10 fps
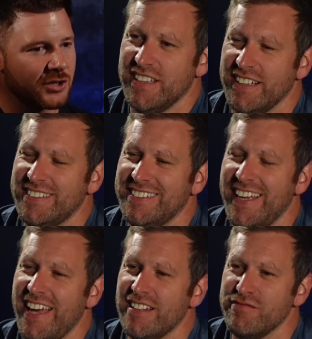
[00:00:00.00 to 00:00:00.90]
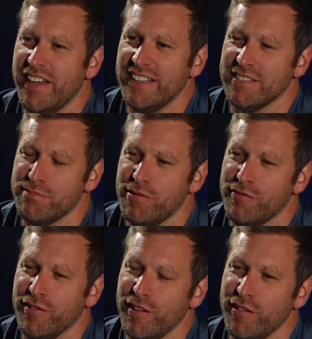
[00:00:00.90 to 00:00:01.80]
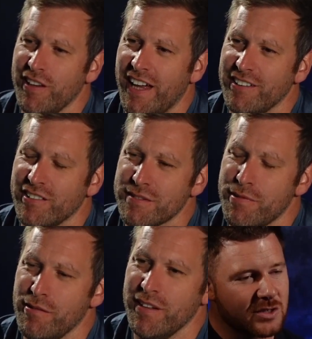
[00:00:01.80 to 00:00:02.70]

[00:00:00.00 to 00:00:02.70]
6 to 10 investor portfolio landlords probably.